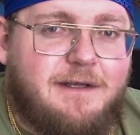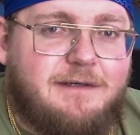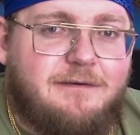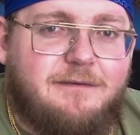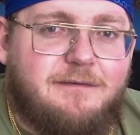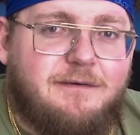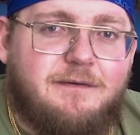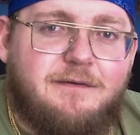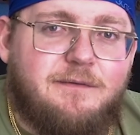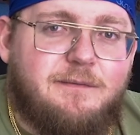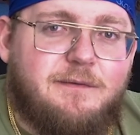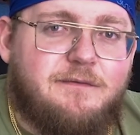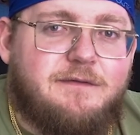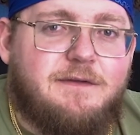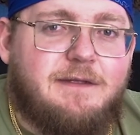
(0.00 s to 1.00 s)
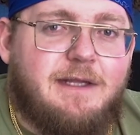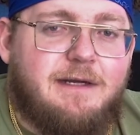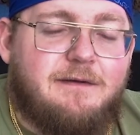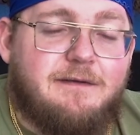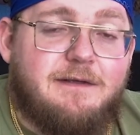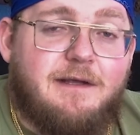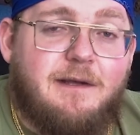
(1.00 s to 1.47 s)
I don't know that we've seen
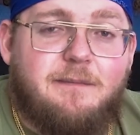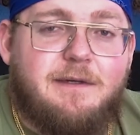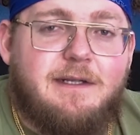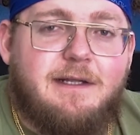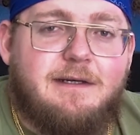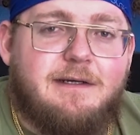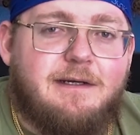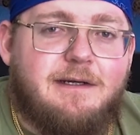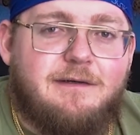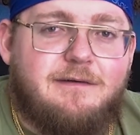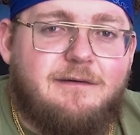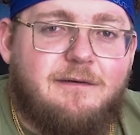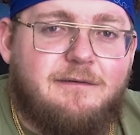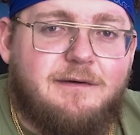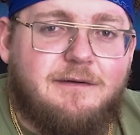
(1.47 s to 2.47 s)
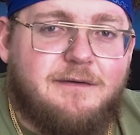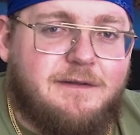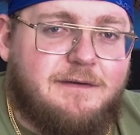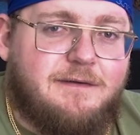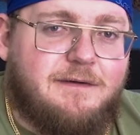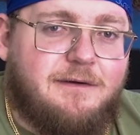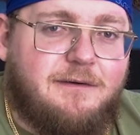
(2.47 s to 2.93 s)
that on the company end, and I don't know
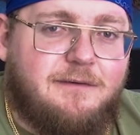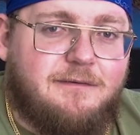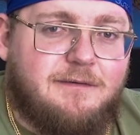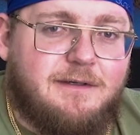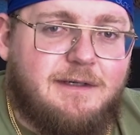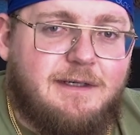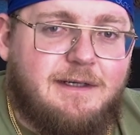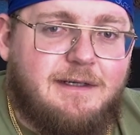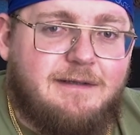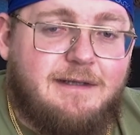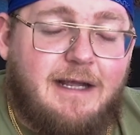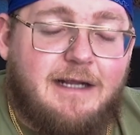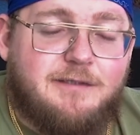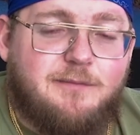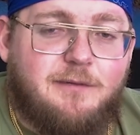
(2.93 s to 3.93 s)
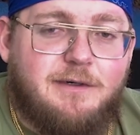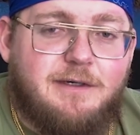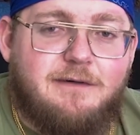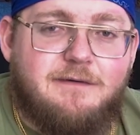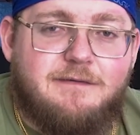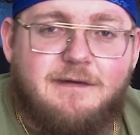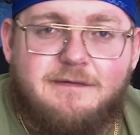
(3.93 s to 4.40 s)
that their own dashboard
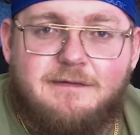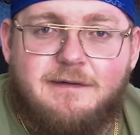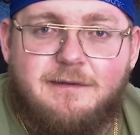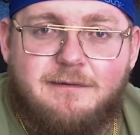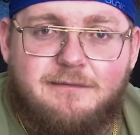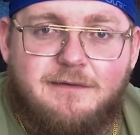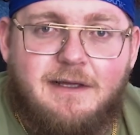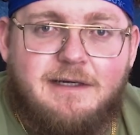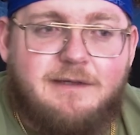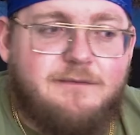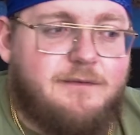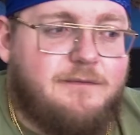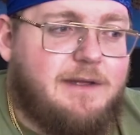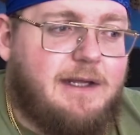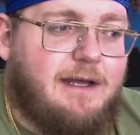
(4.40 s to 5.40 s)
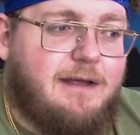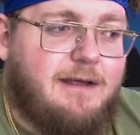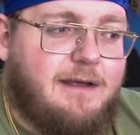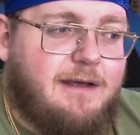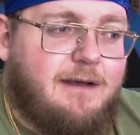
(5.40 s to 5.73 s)
here is necessarily reflective of that,